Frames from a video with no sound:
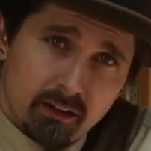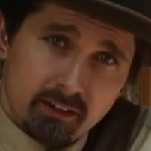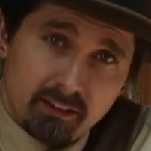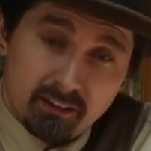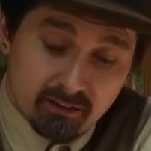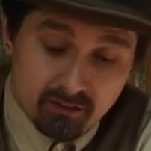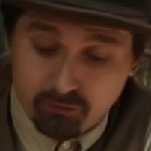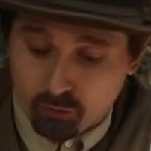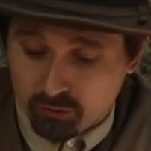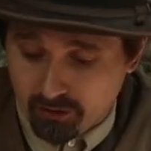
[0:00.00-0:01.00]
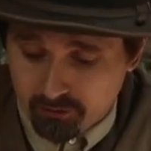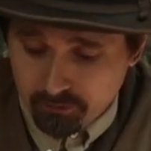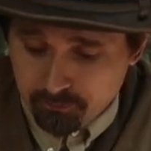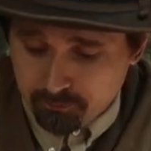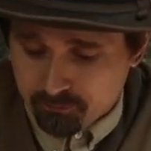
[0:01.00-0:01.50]
1964
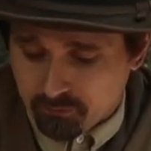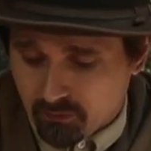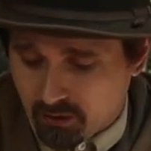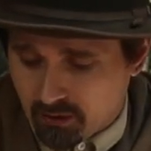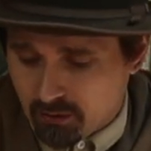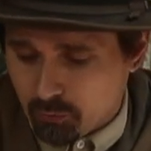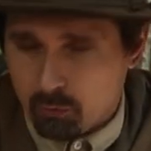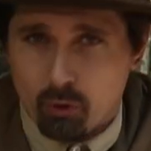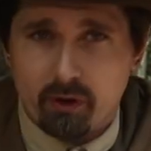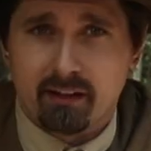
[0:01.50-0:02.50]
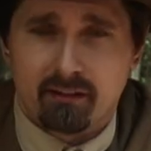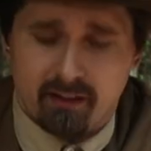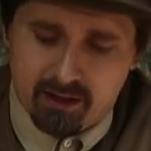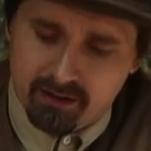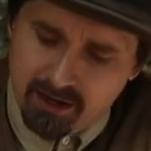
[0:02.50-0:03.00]
leather. We won't get into
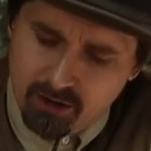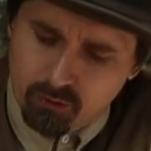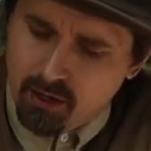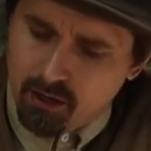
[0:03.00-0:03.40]
that now,